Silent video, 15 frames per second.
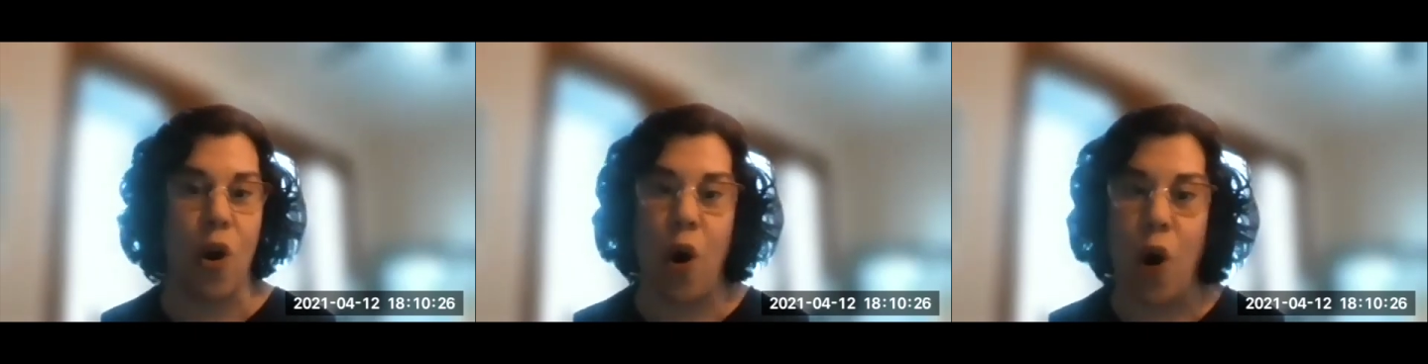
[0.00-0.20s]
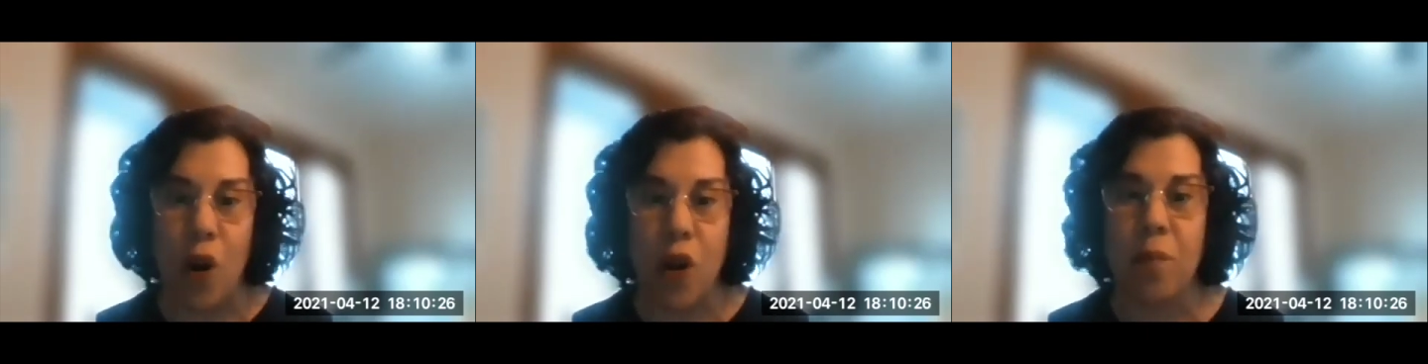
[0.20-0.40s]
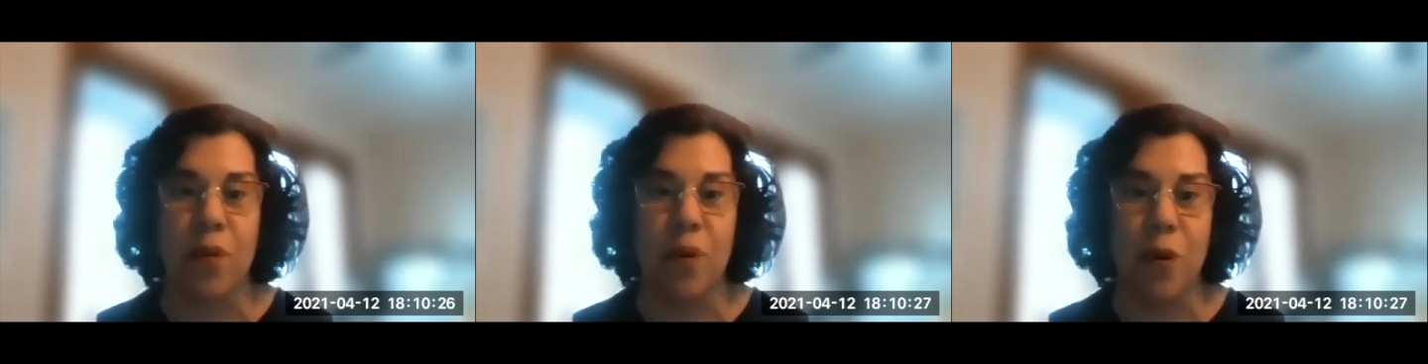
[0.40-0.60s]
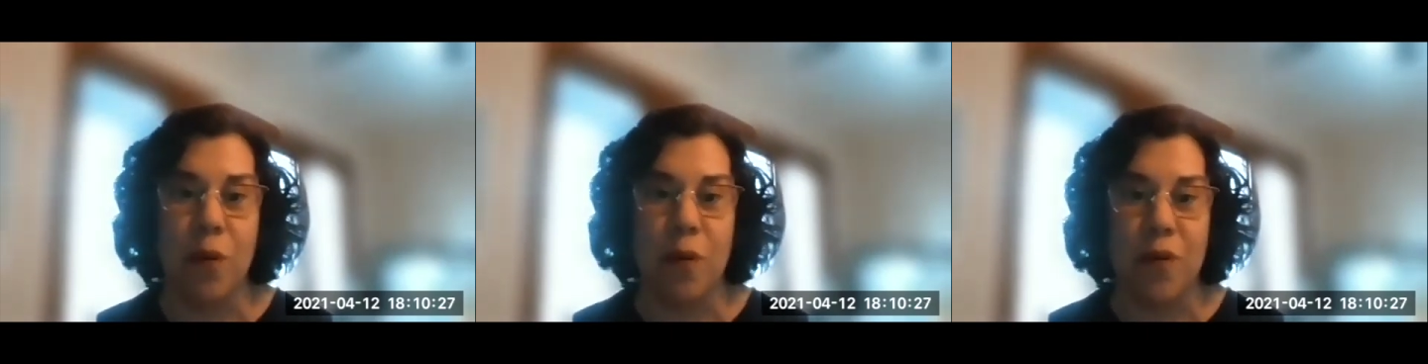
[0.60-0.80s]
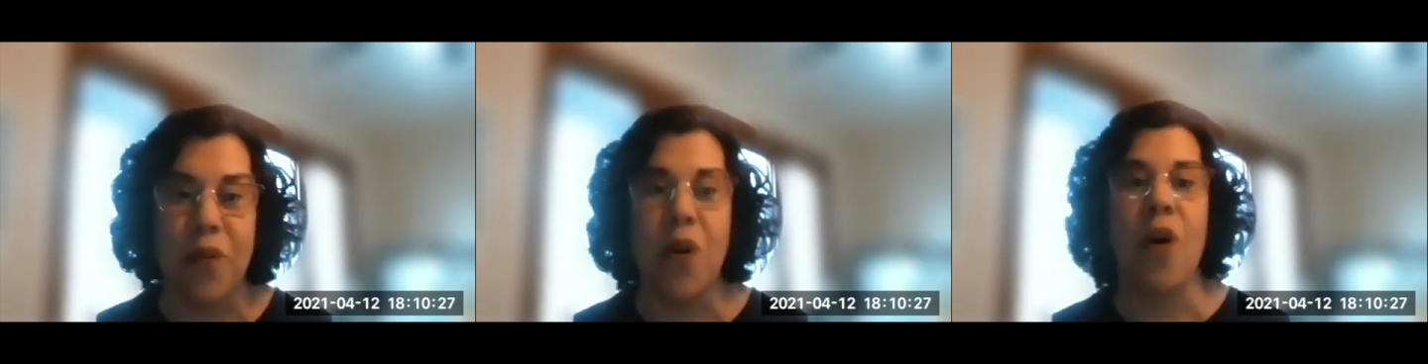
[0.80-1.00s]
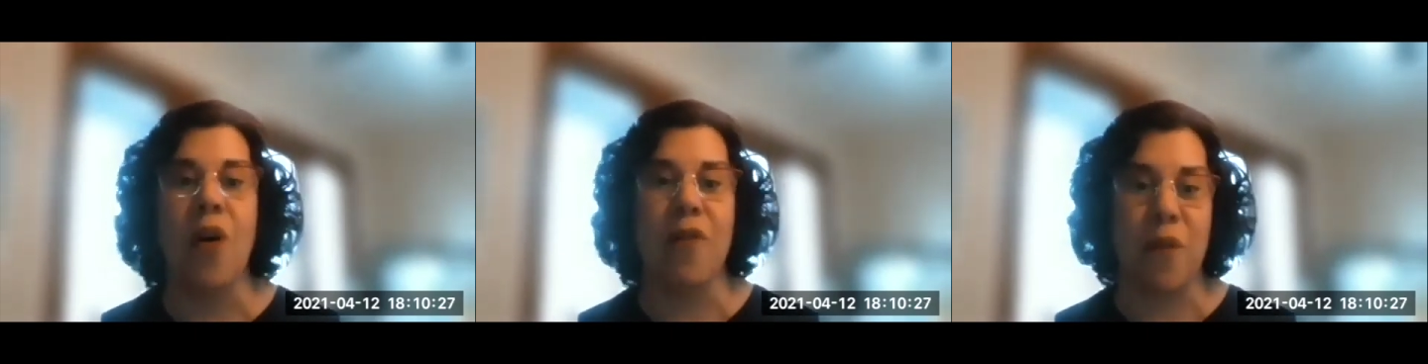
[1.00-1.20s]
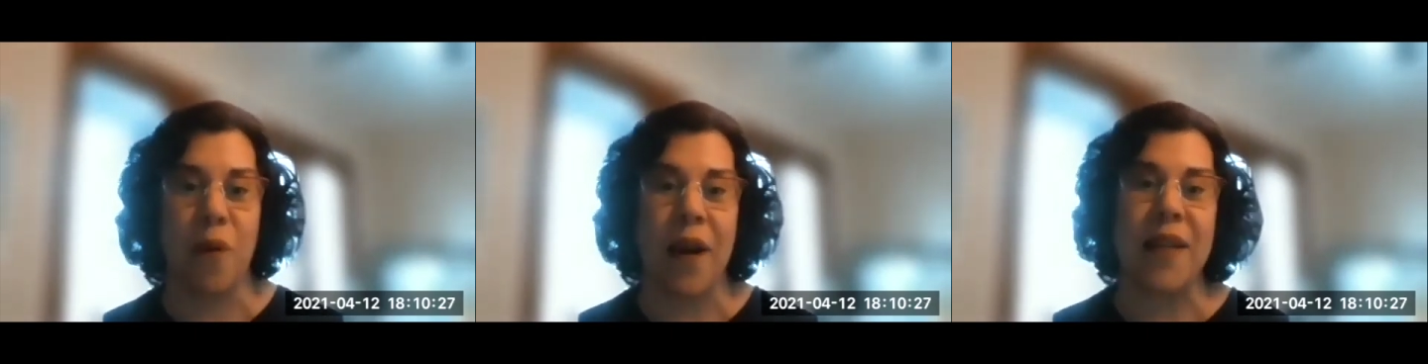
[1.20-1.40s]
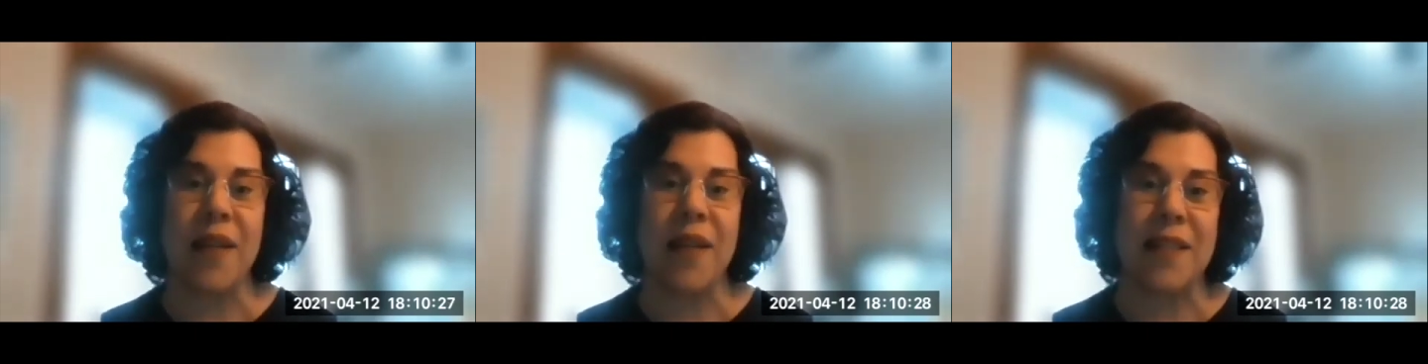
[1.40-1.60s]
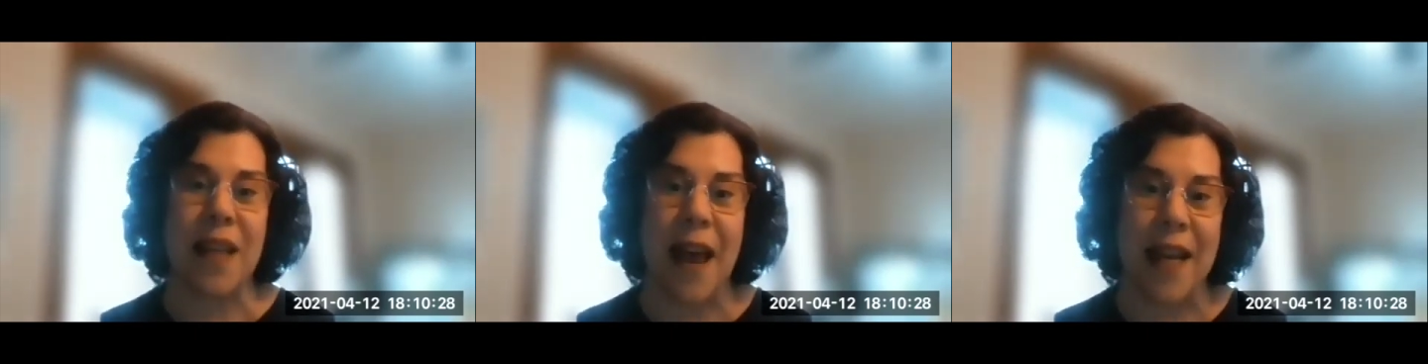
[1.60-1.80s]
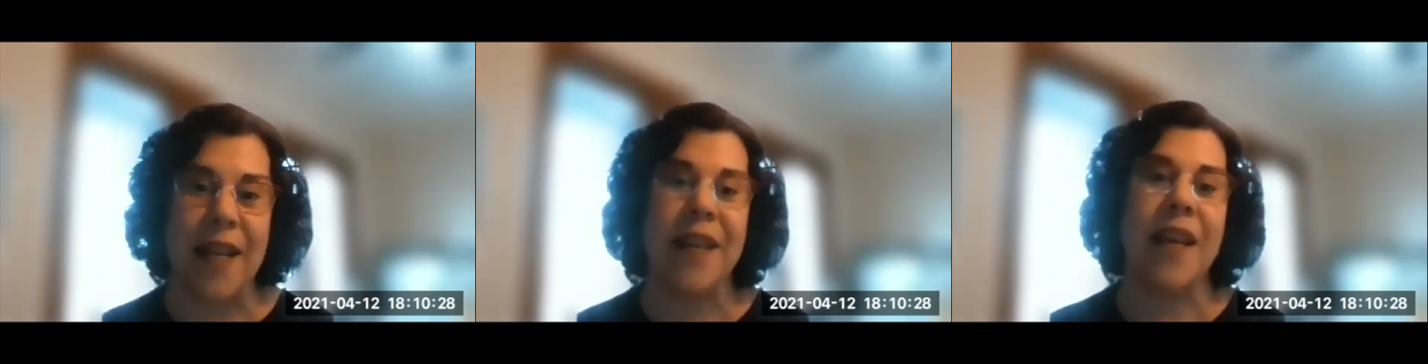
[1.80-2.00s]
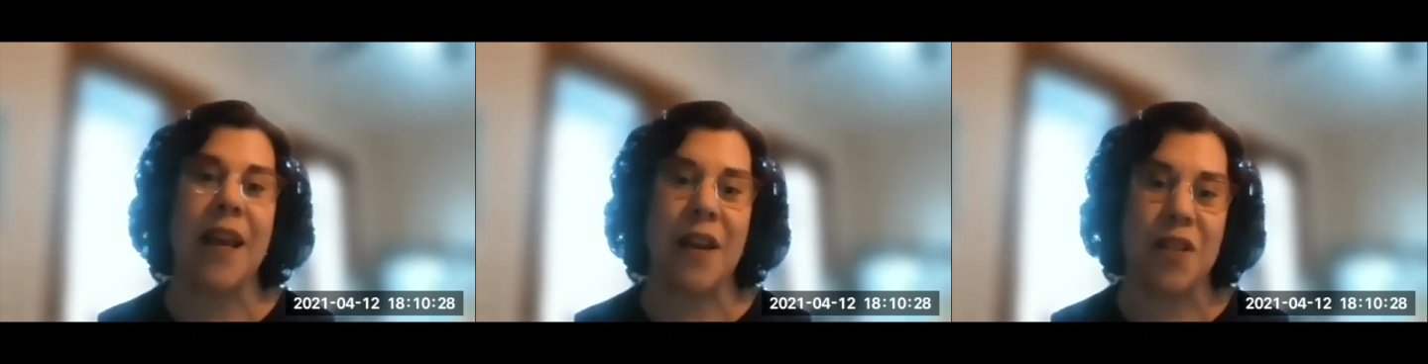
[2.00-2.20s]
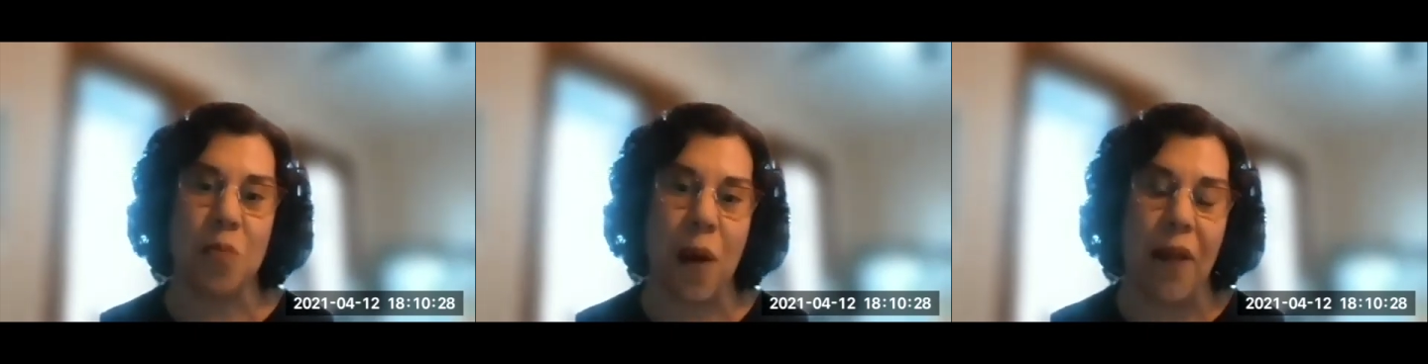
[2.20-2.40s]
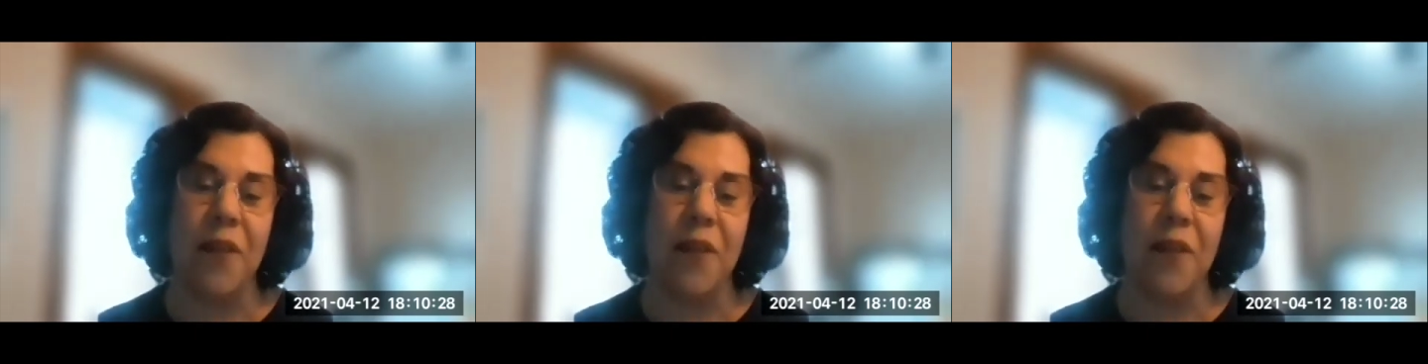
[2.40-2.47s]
approved for anxiety as well as